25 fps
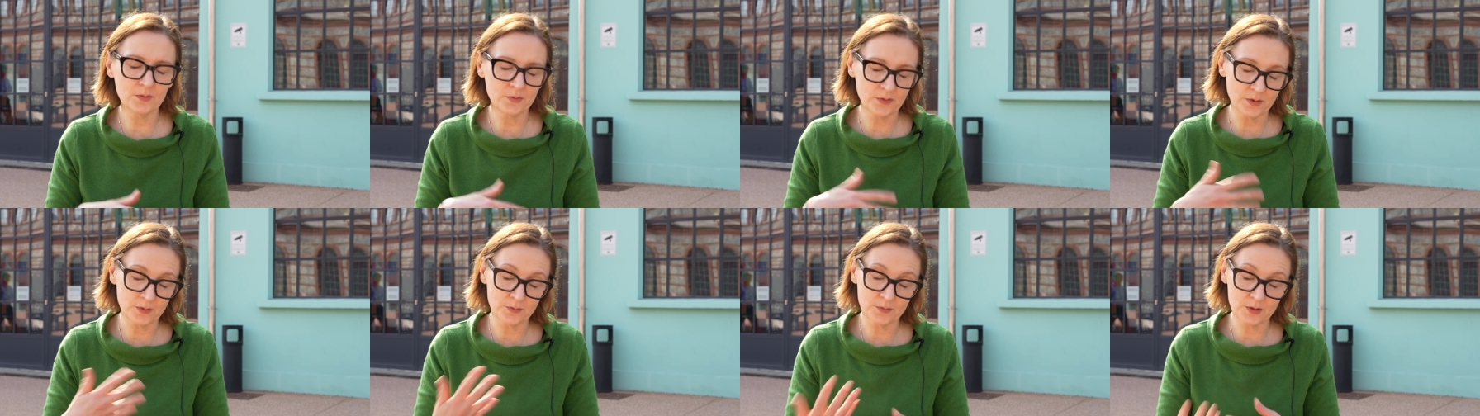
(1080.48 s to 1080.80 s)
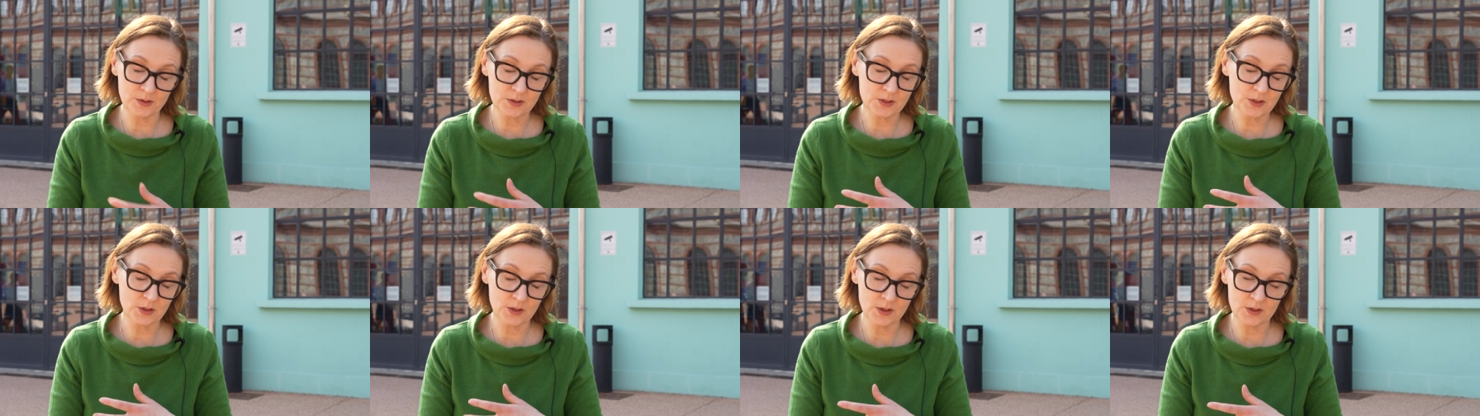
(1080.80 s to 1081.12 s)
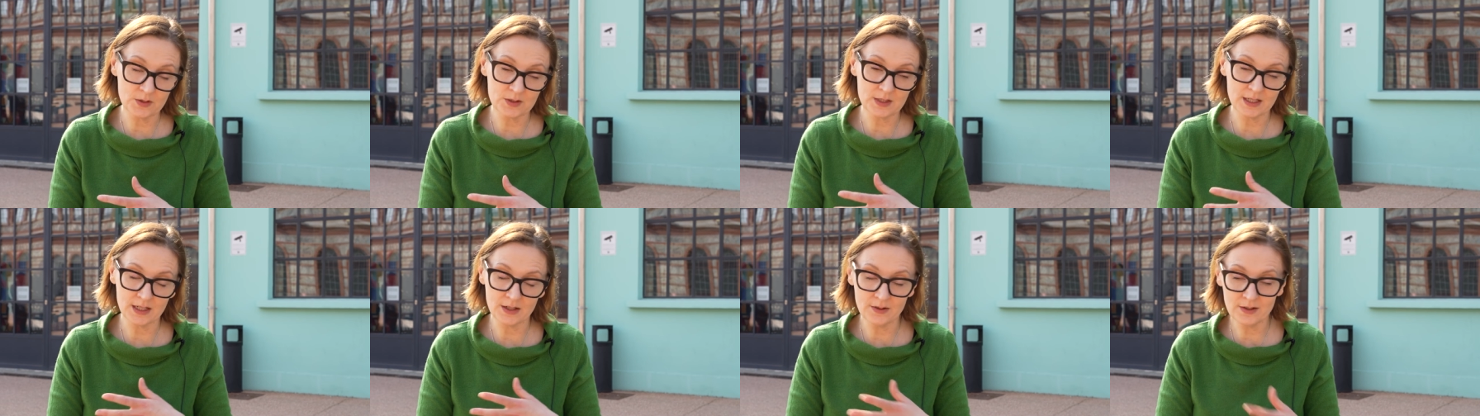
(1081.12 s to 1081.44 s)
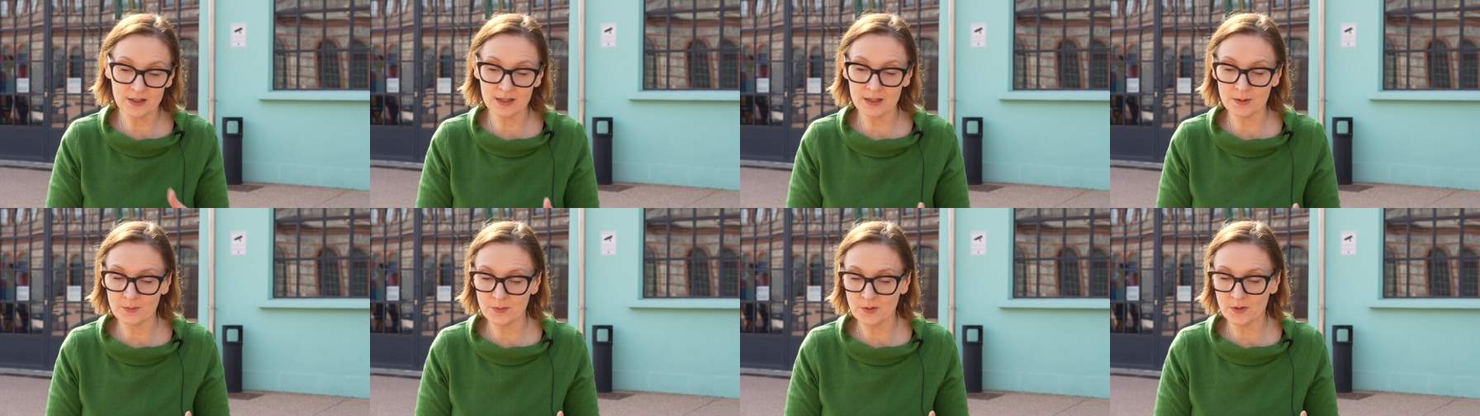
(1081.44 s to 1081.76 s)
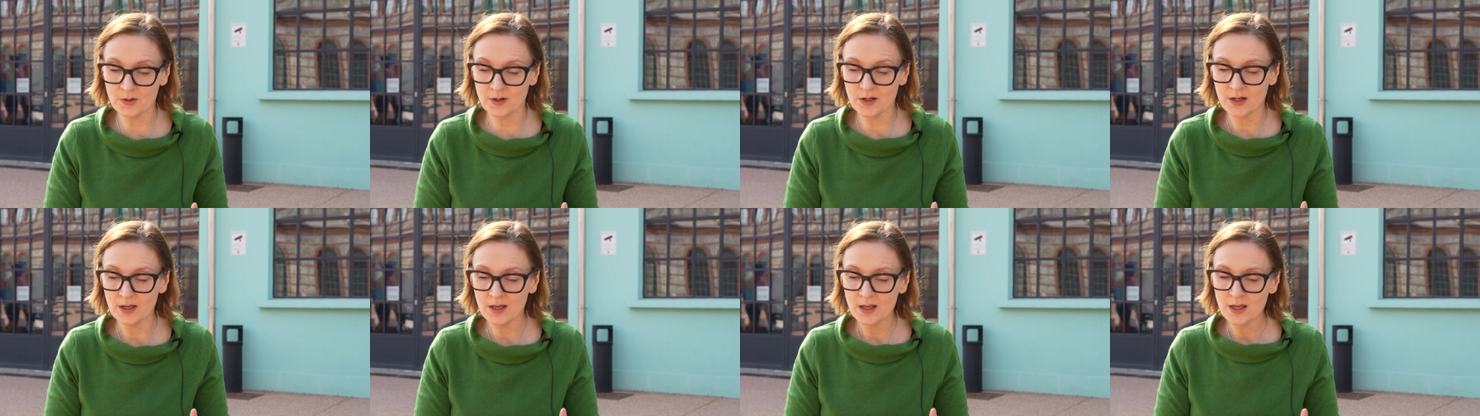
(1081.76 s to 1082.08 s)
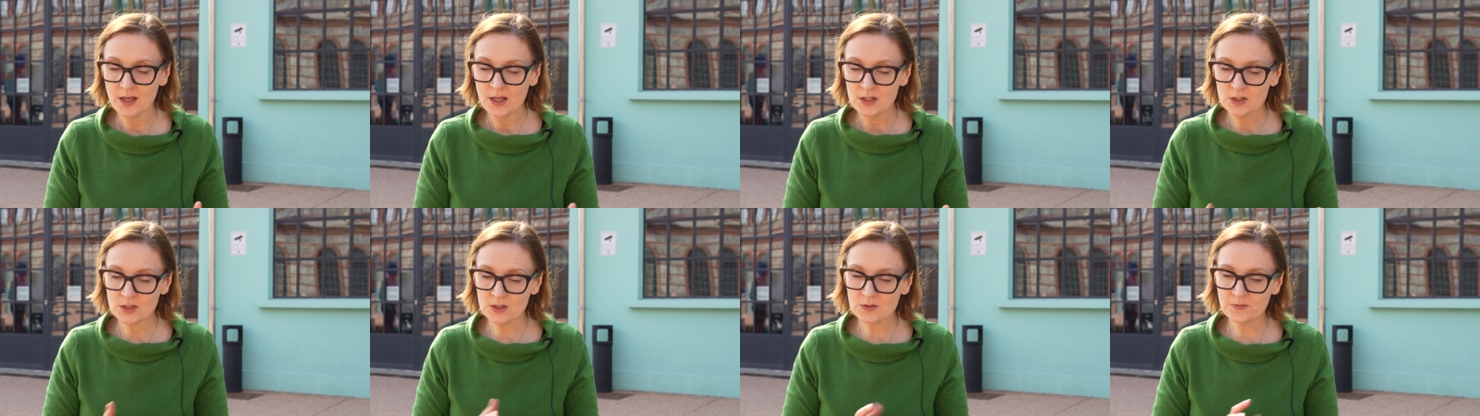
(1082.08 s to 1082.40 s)
from what you're used to hearing them, or
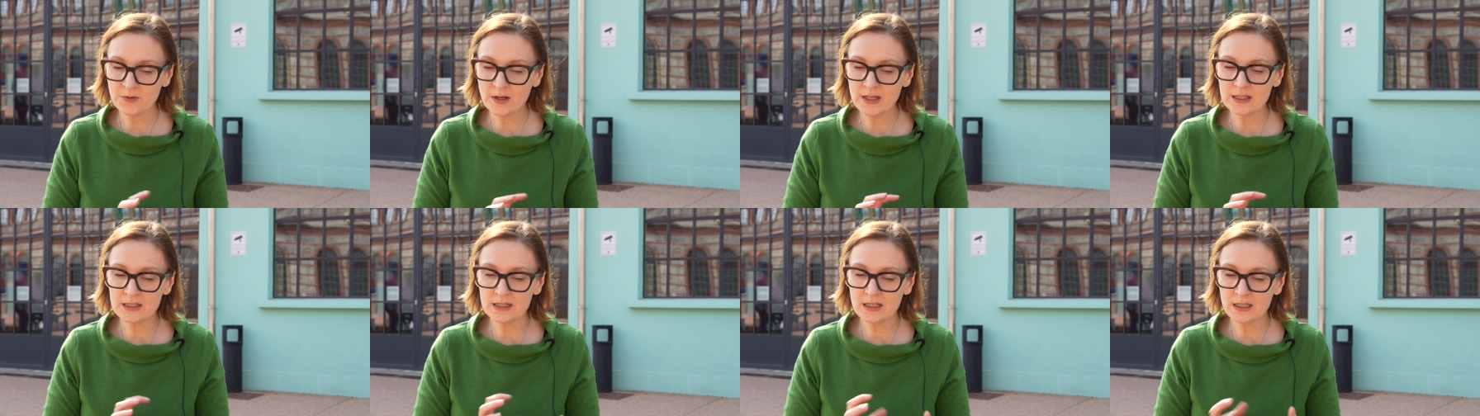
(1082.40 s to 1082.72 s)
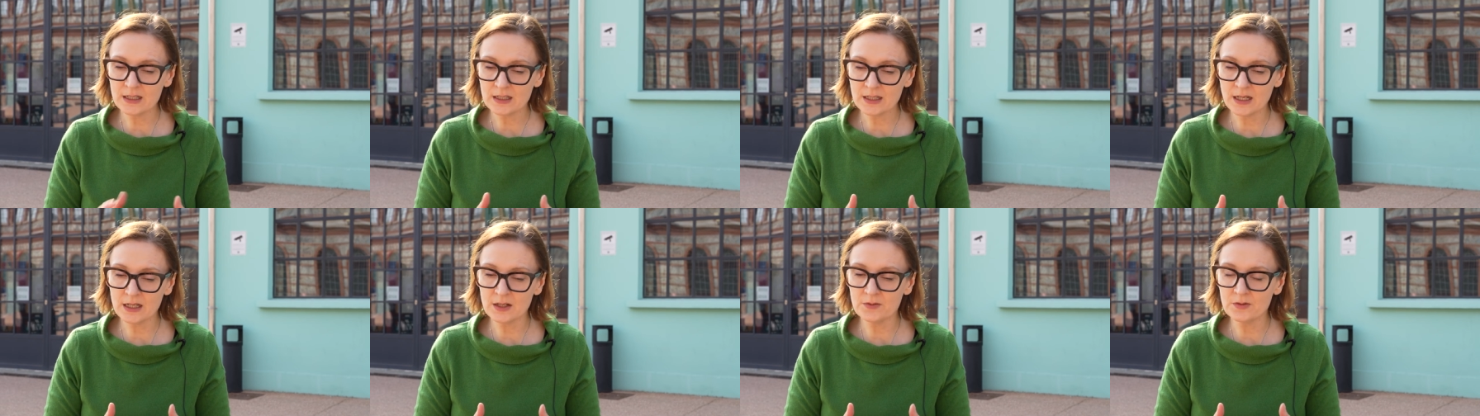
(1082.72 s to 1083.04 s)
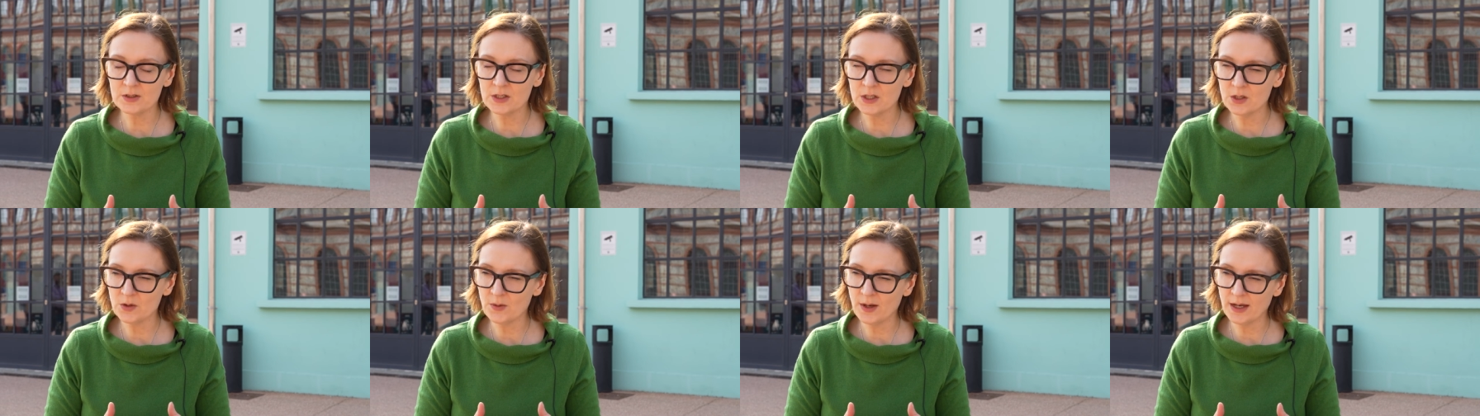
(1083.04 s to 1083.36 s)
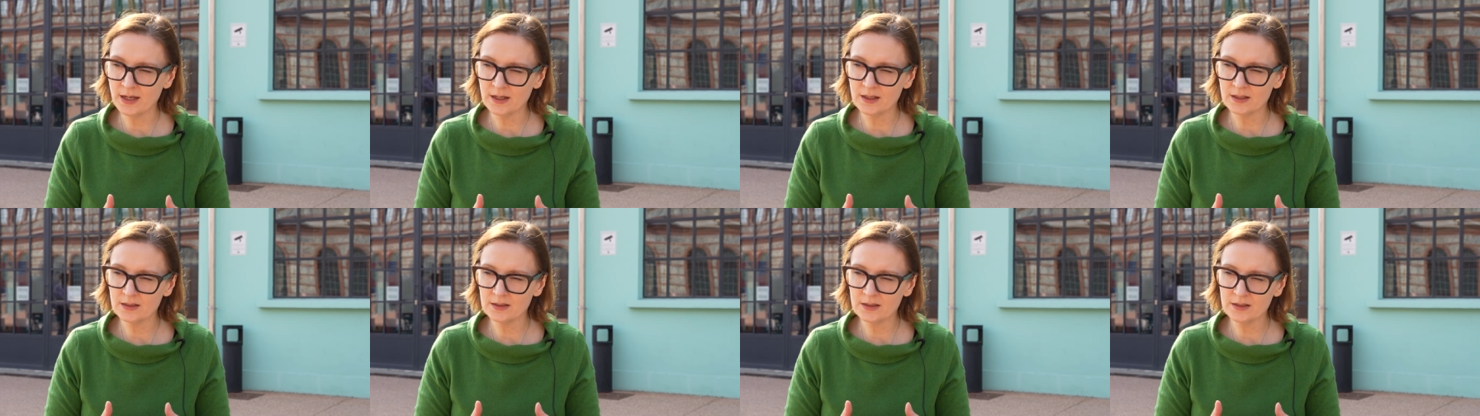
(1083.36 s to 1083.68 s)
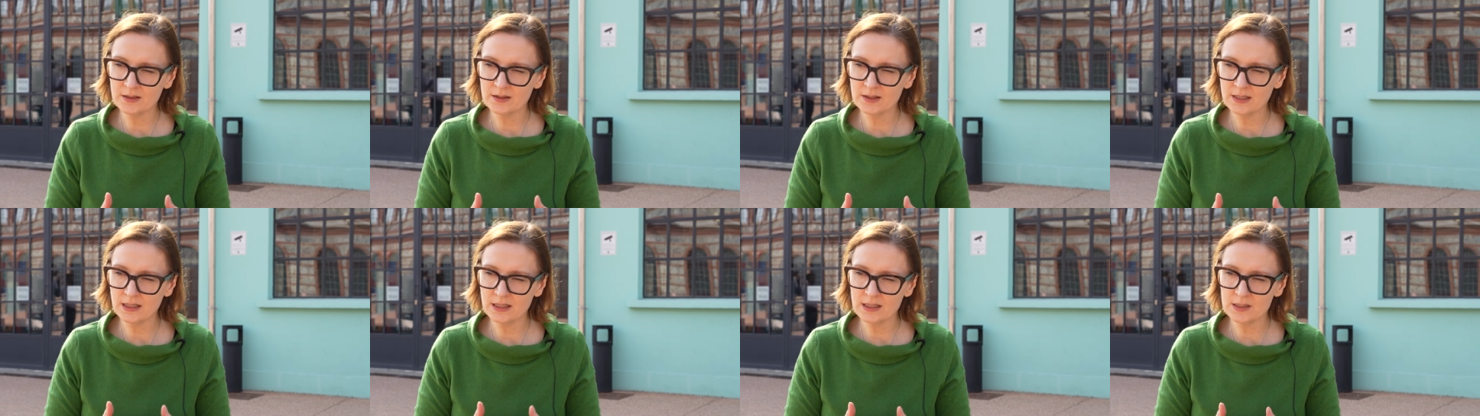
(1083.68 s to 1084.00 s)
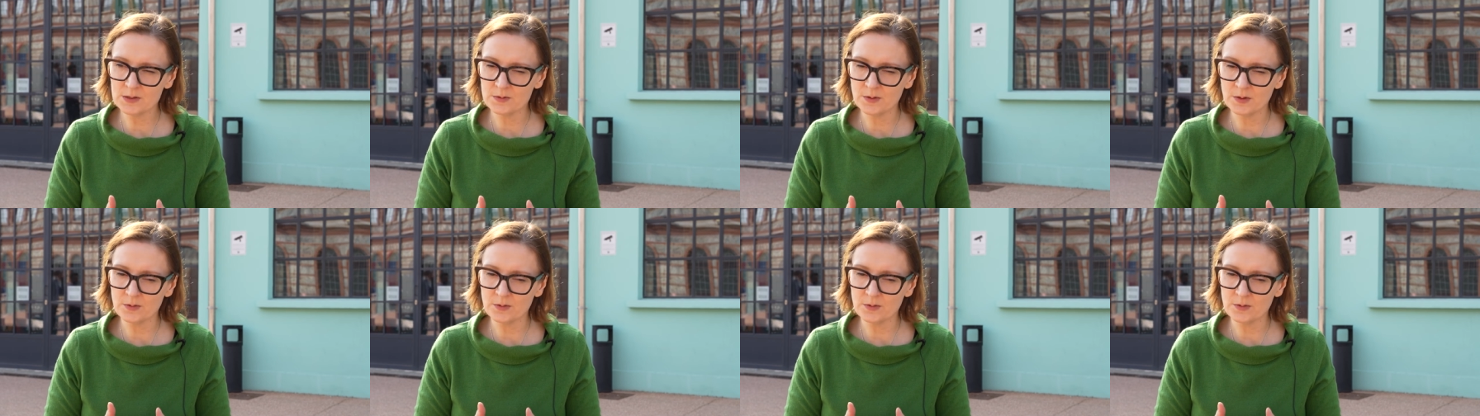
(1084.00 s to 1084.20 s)
just finding a kind of a new angle on things.